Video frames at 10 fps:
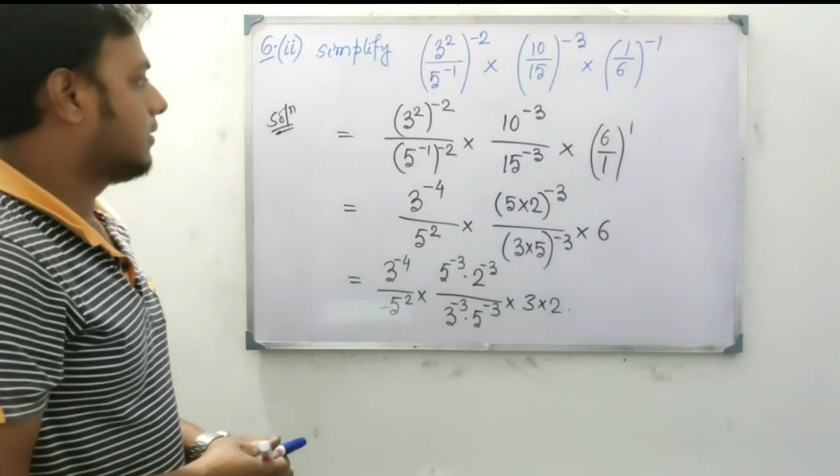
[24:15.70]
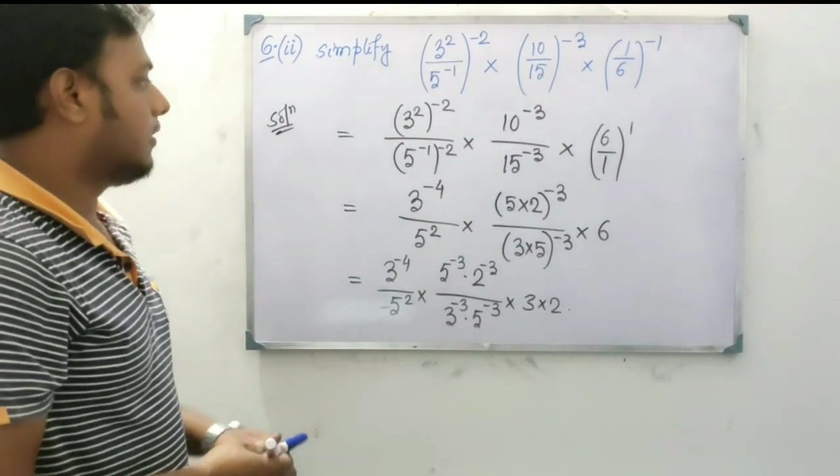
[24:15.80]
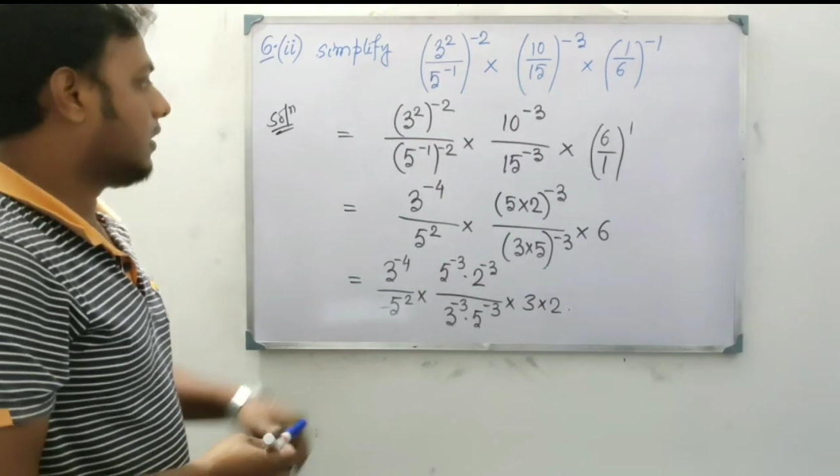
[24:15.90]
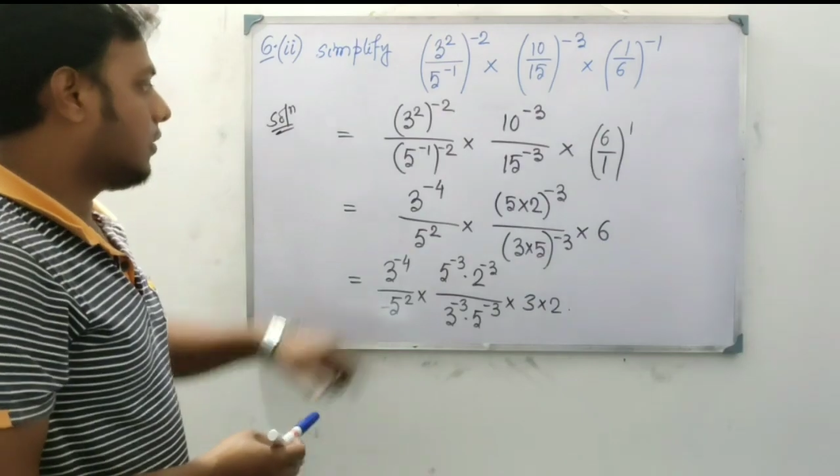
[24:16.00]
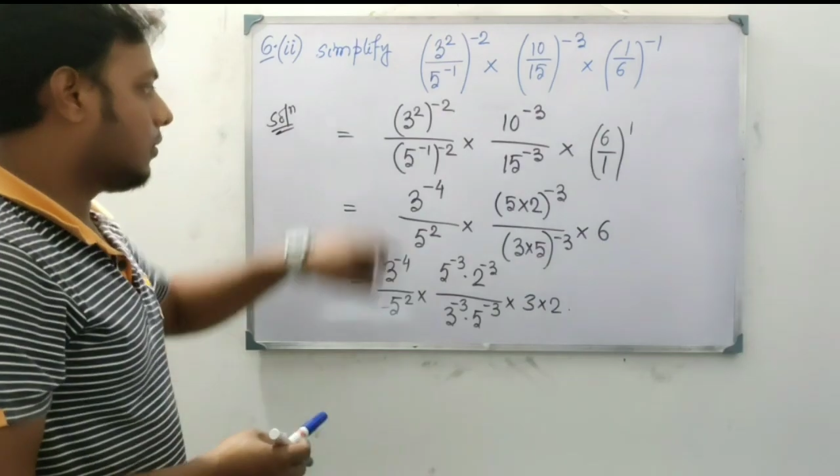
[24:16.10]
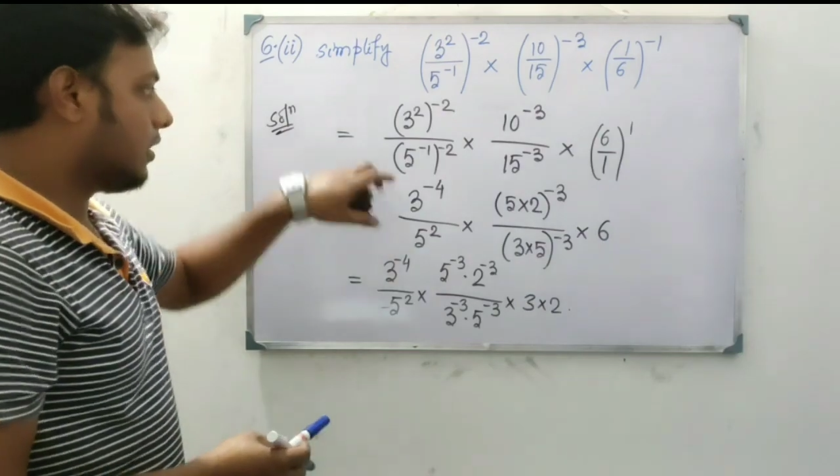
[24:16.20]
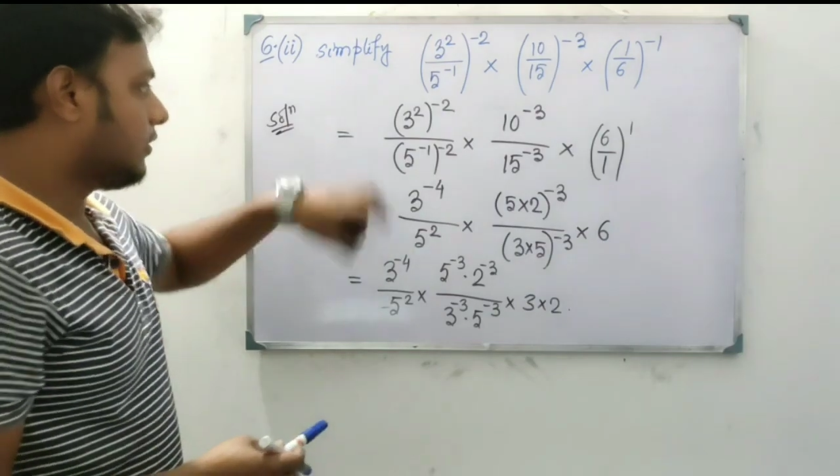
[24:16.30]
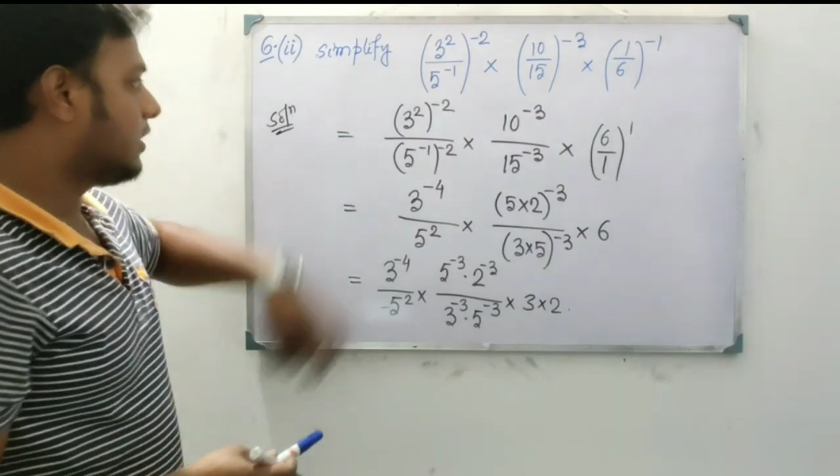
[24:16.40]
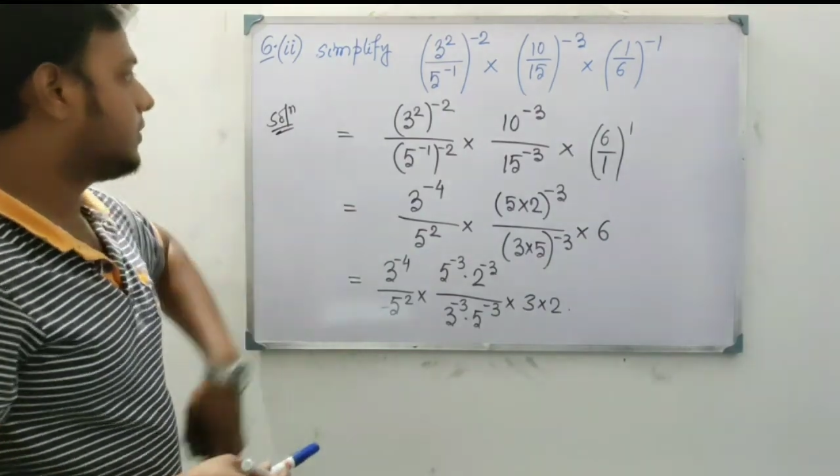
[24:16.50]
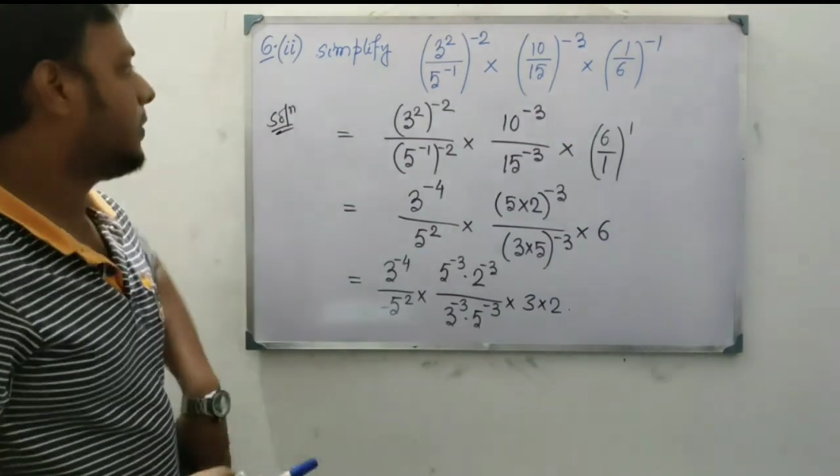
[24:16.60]
okay, note
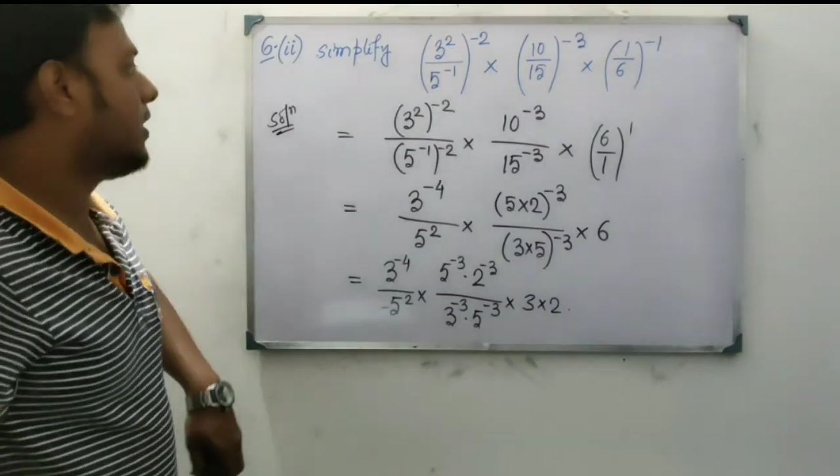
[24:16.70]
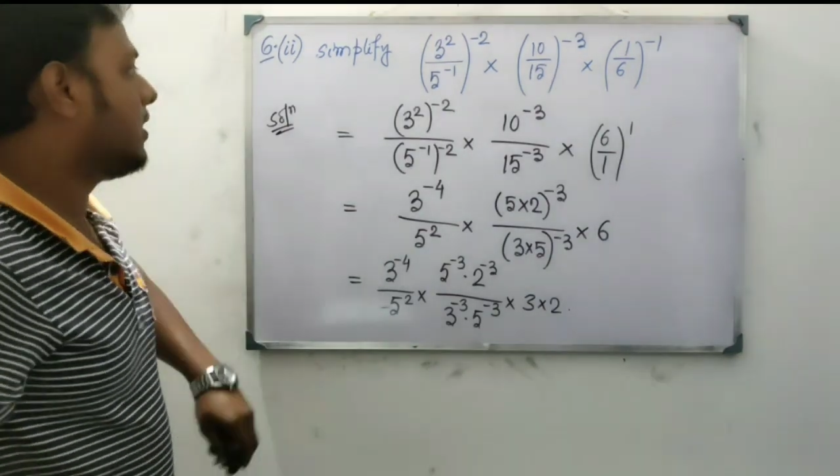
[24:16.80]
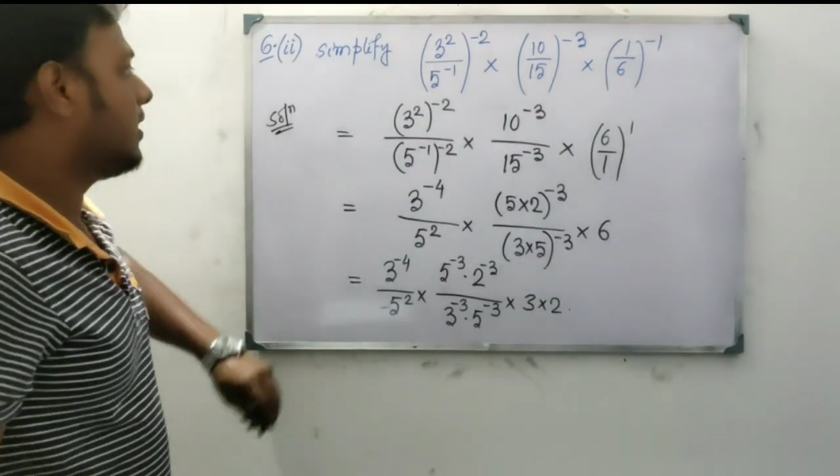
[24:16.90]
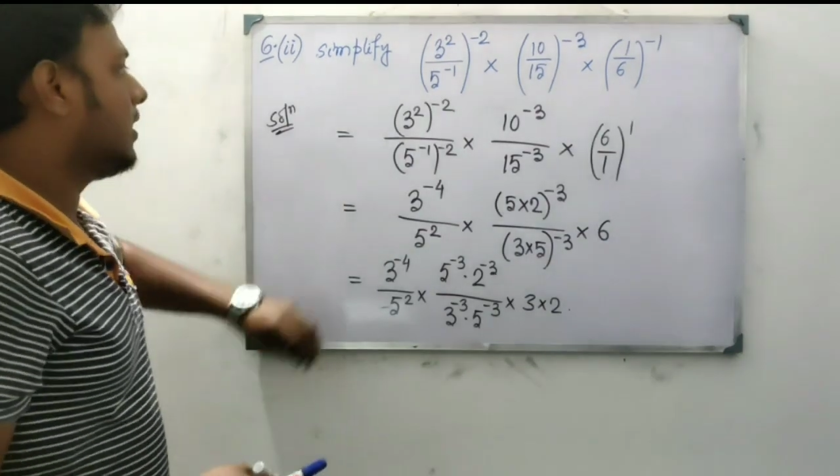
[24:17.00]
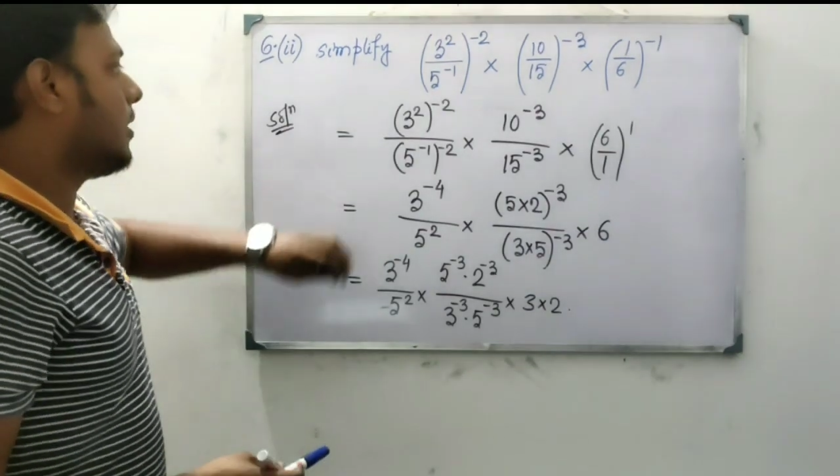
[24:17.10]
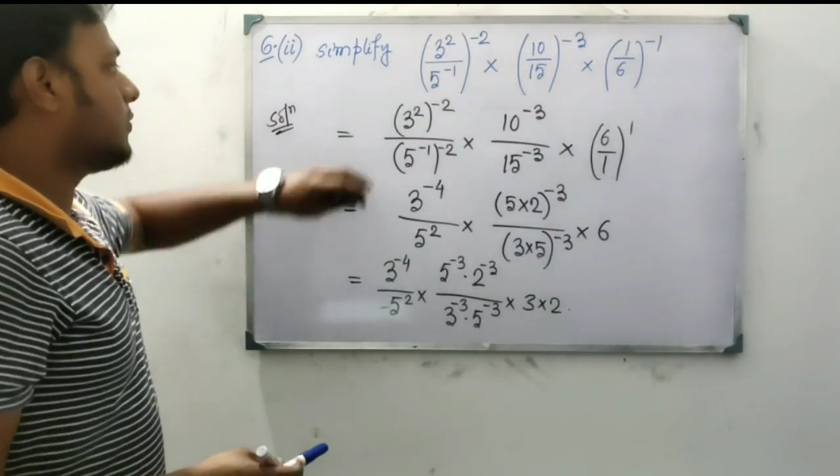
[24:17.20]
down this part. I